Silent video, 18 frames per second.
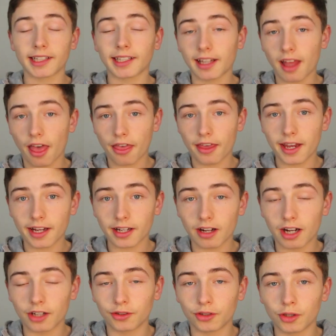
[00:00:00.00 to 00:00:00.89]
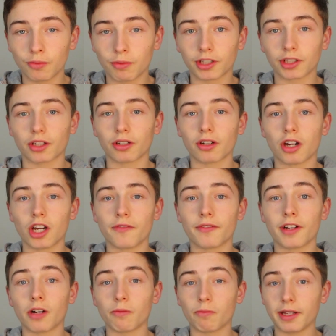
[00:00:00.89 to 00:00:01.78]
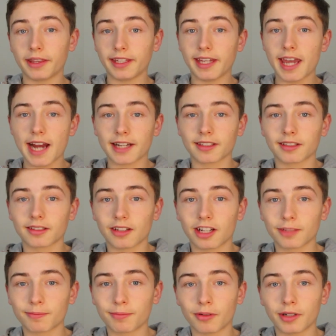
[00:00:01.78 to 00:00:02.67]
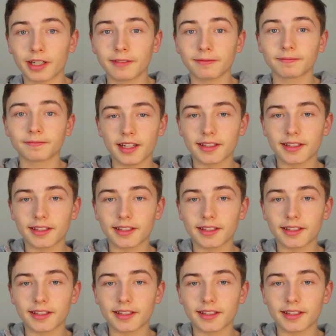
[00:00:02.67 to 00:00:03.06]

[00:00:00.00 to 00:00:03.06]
And another thing I do want to go over with the exercise point